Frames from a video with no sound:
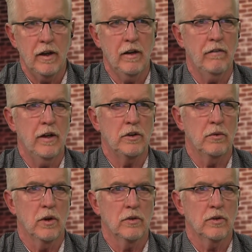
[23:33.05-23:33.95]

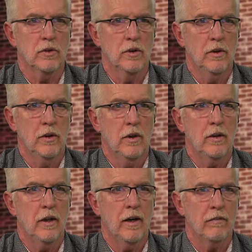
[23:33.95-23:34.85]
individuals
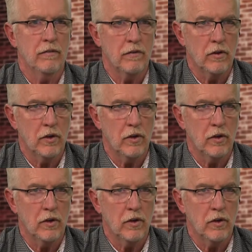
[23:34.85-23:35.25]
that have